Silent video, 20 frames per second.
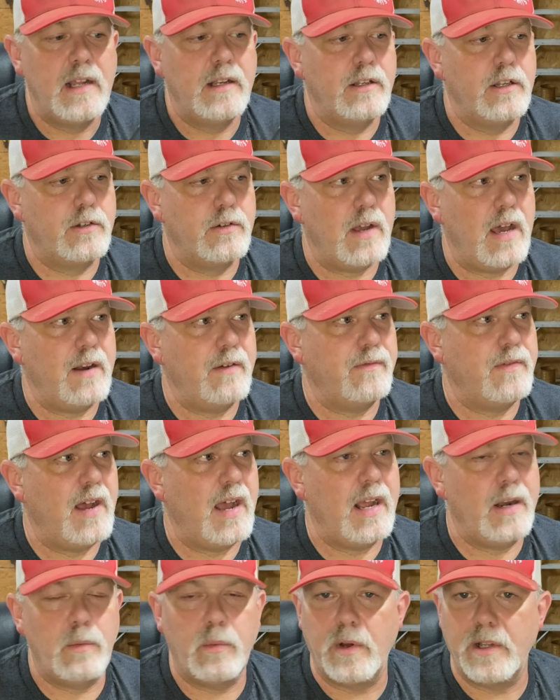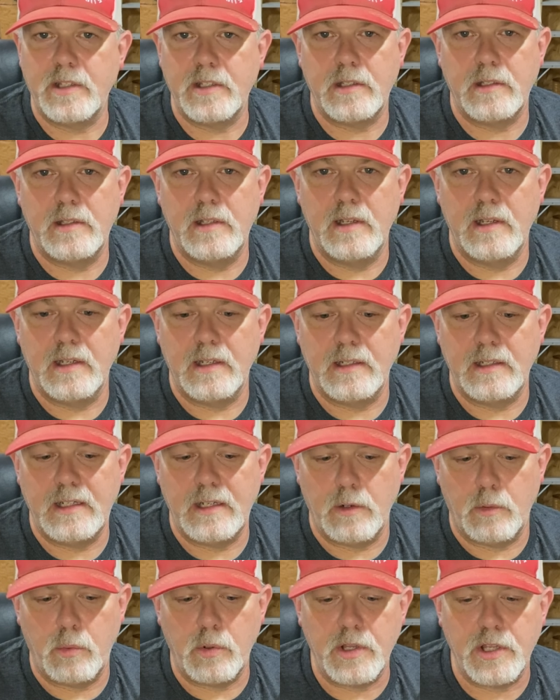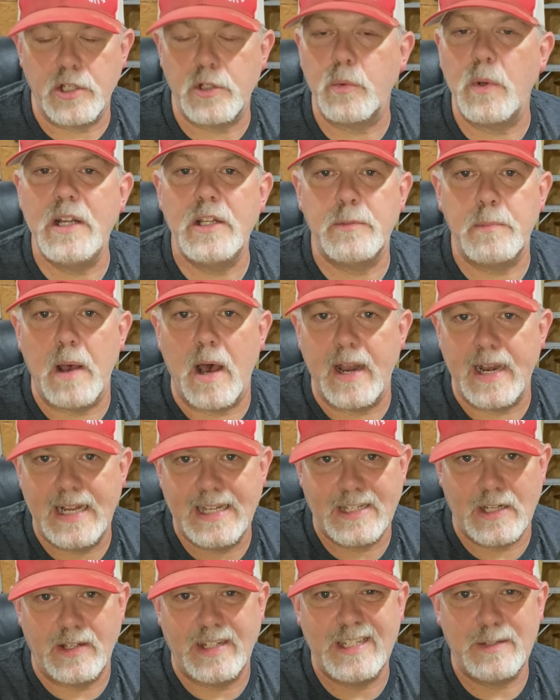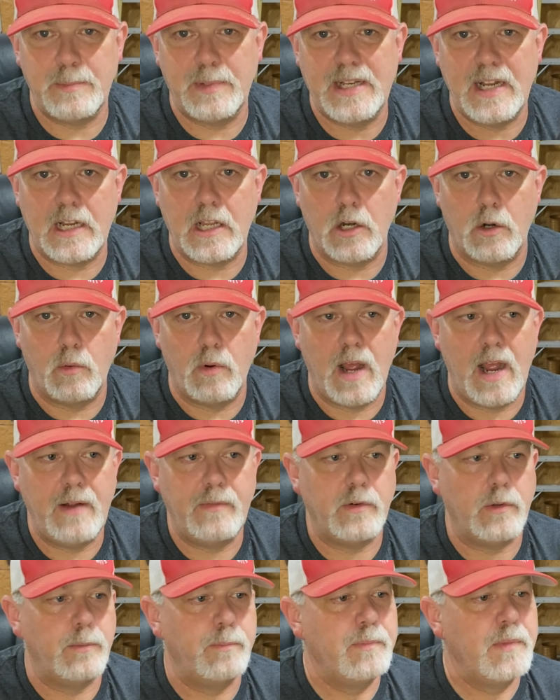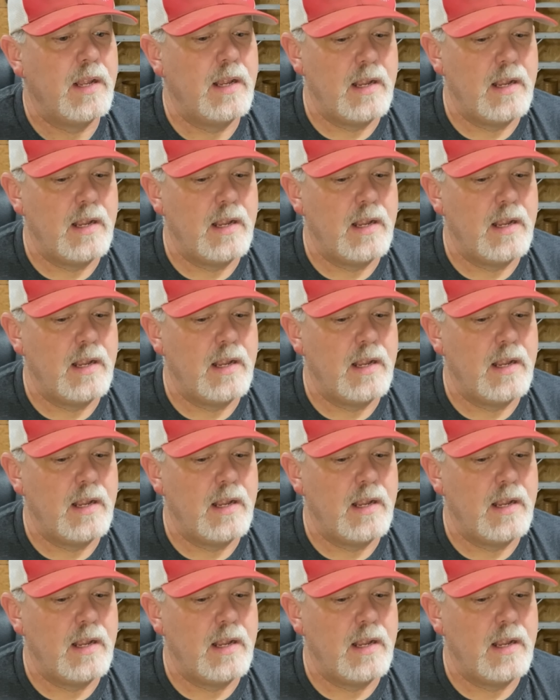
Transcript: to try to find what's the, you know, where the sweet spot is on this particular rifle.